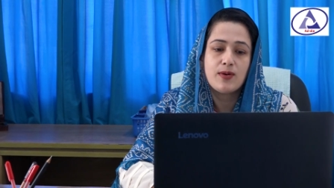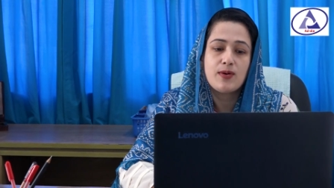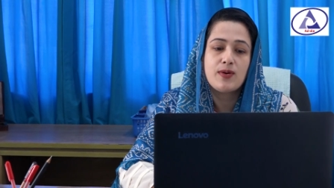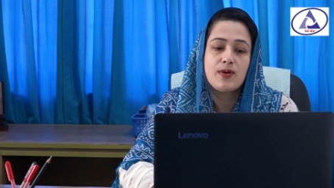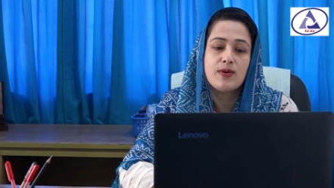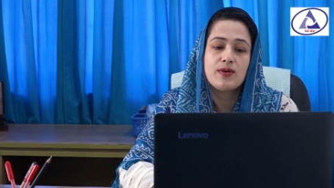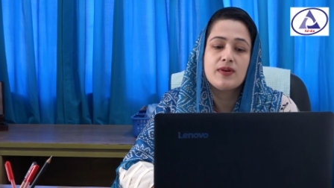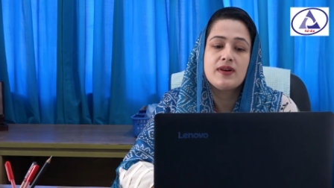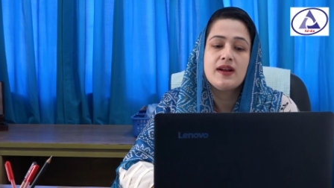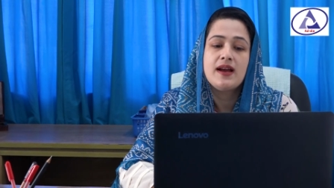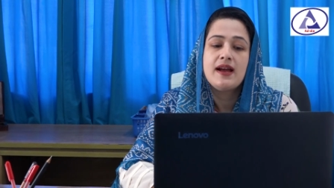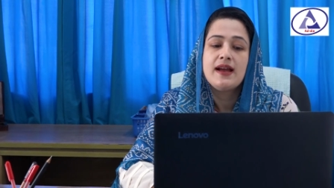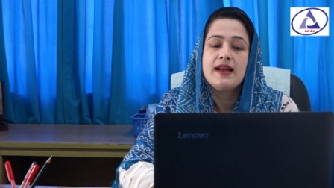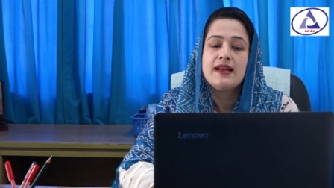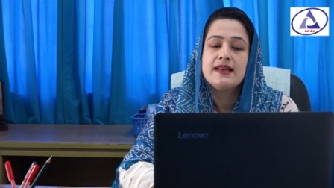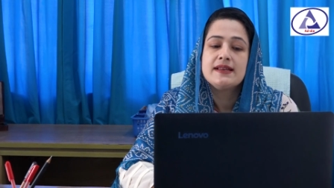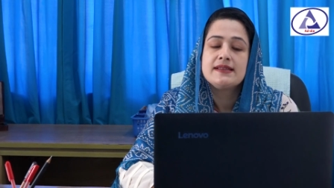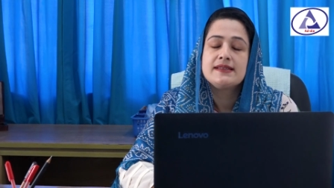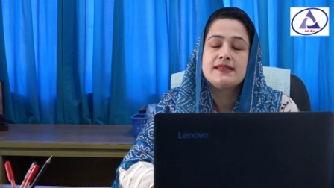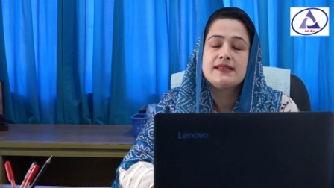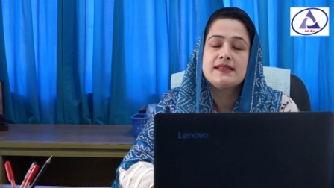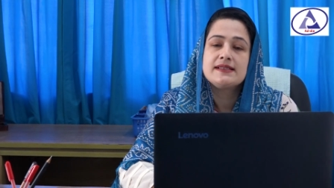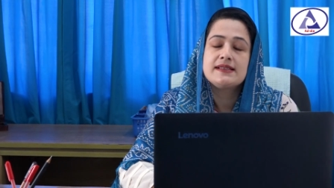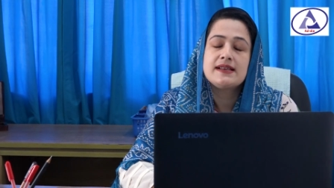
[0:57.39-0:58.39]
or
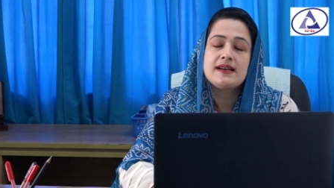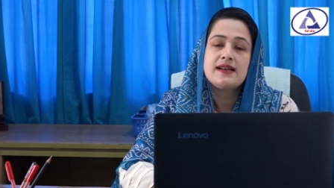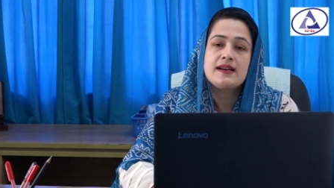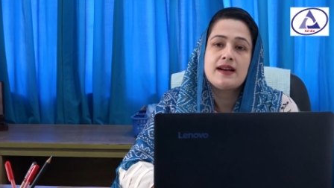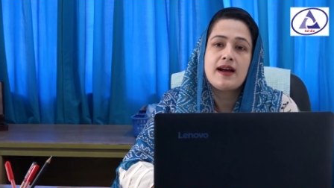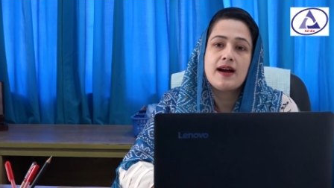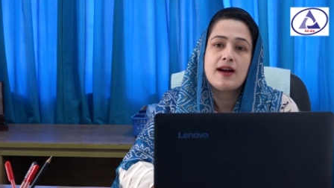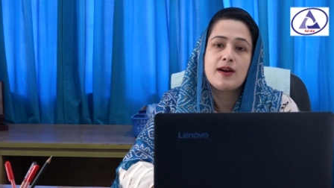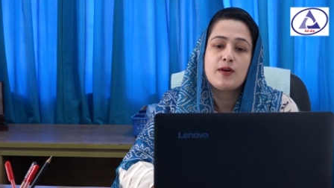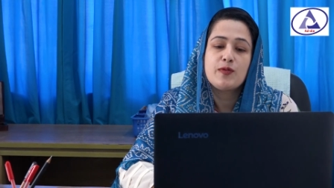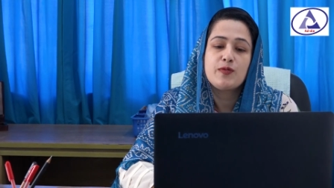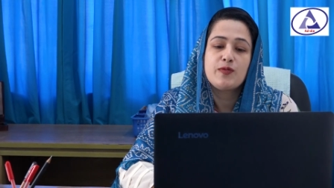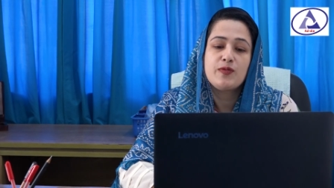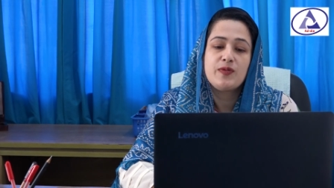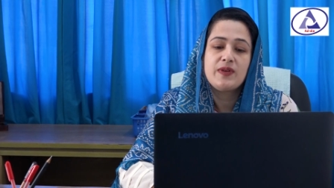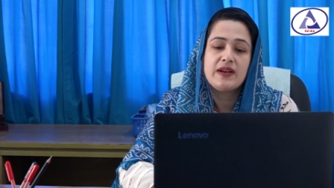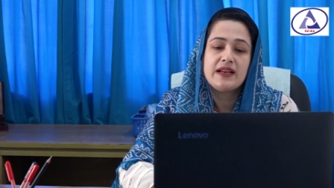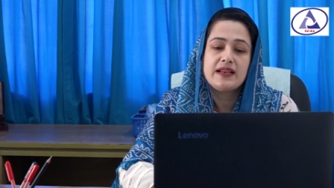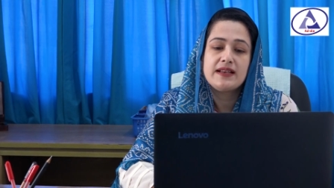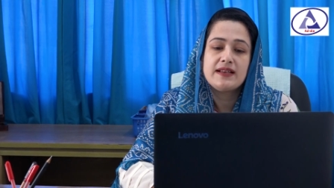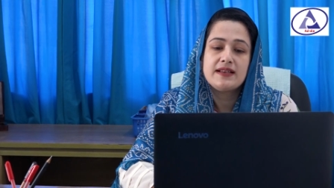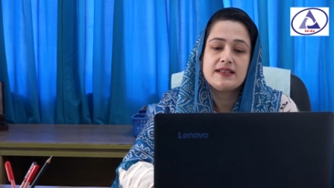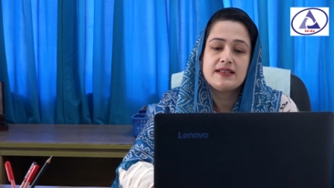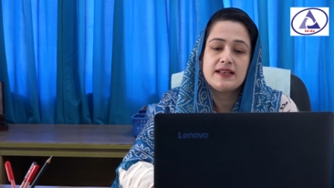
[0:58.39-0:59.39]
seizure are
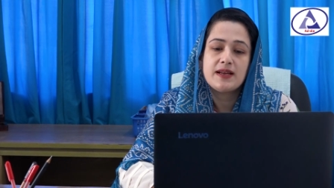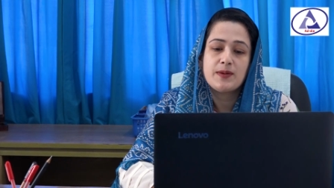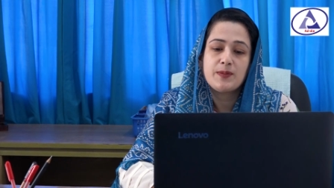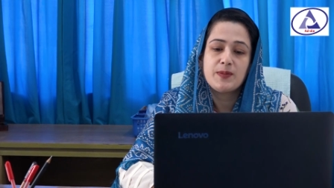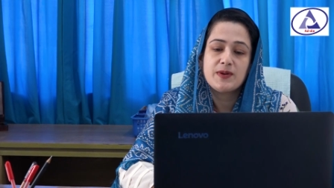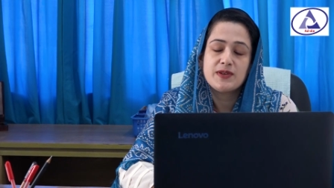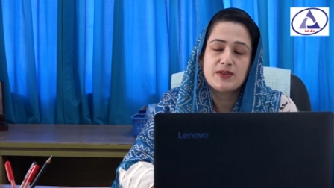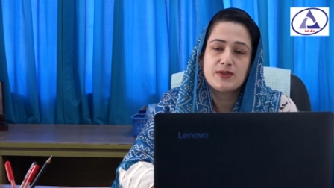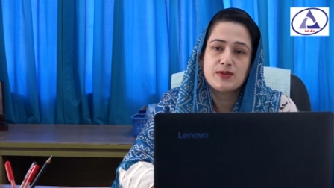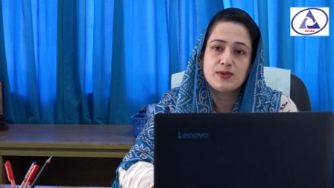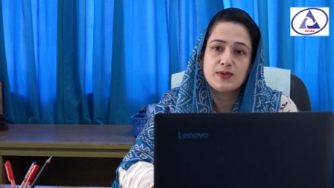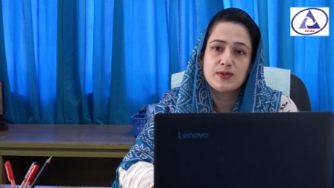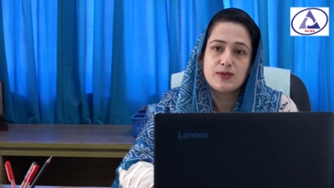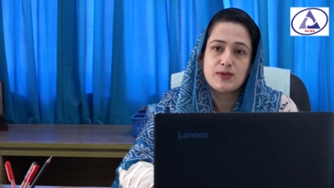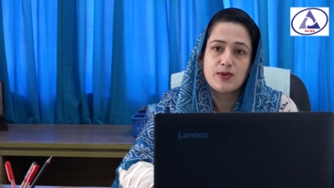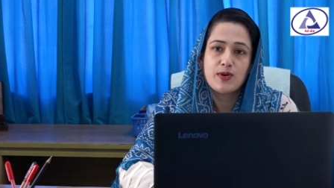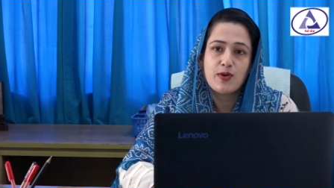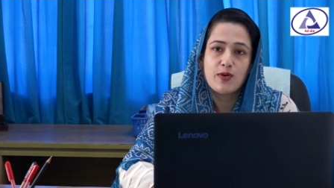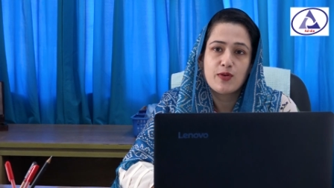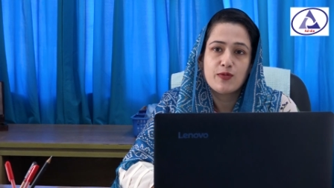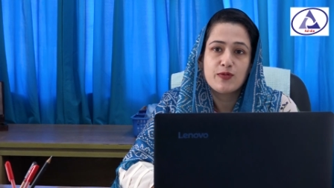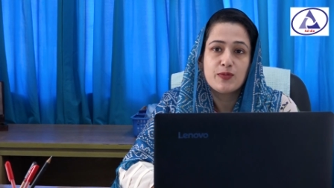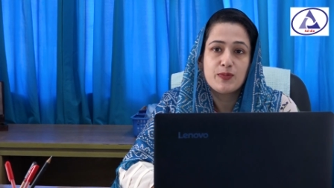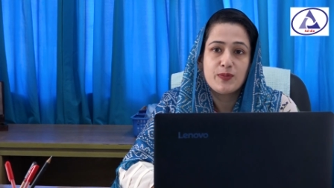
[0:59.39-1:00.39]
finite episode
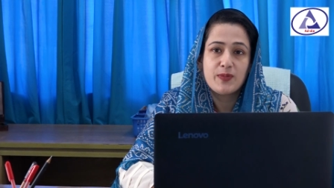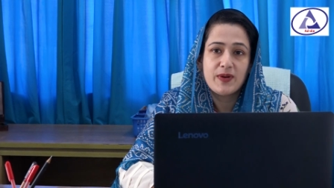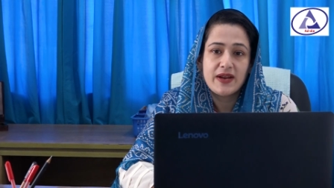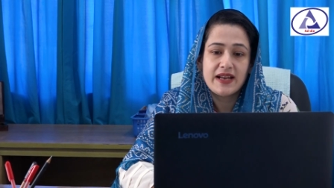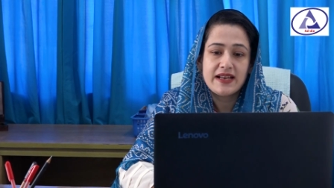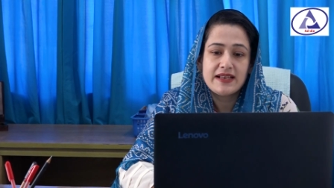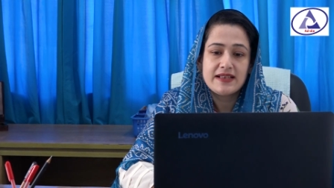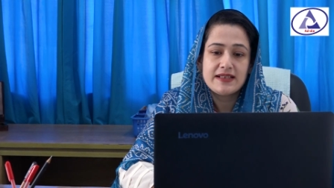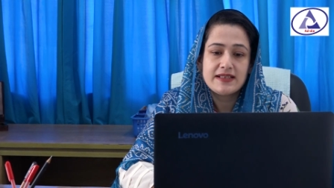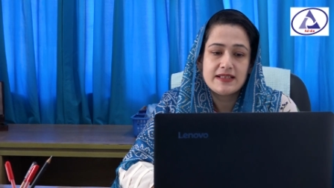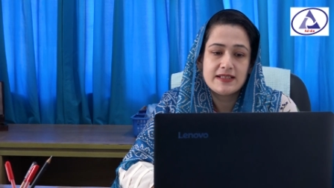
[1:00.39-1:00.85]
of brain